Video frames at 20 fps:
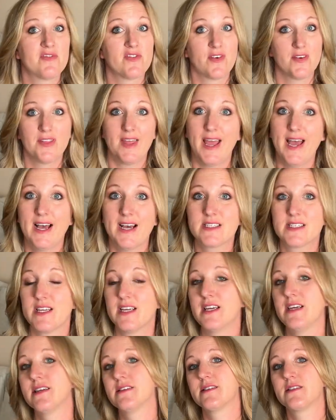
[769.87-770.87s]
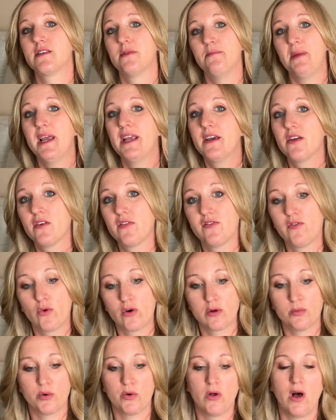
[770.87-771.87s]
for that is to make it
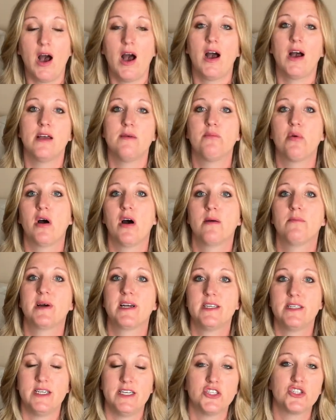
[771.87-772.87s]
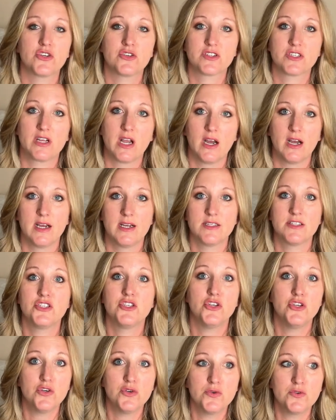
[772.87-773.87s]
affordable, I bought my teacher's guides
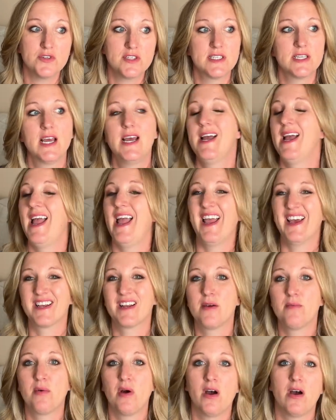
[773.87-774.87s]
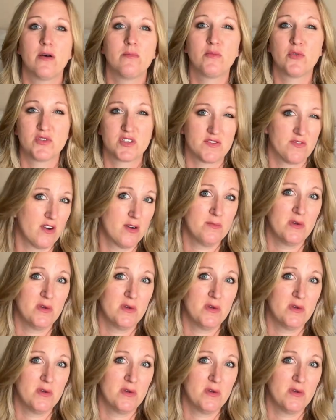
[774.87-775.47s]
used, and I bought most of our